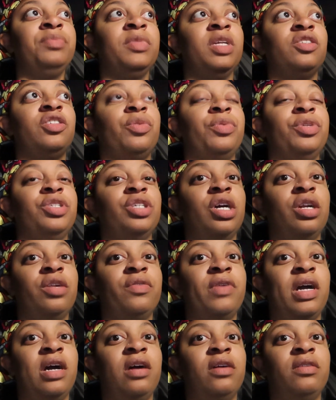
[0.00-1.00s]
So we turned
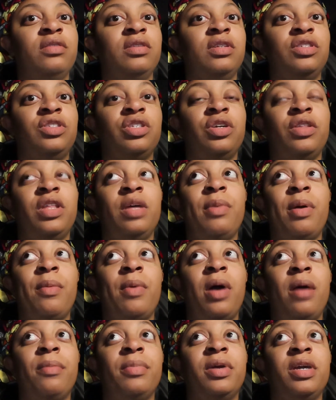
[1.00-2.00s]
around so that my
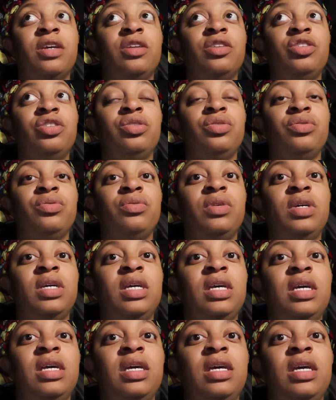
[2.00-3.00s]
mom can do
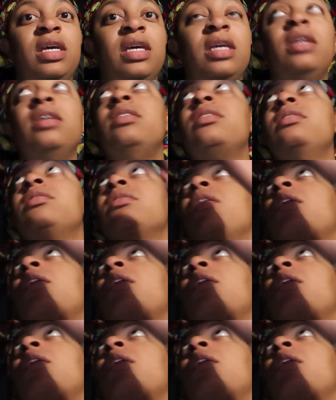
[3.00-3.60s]
his,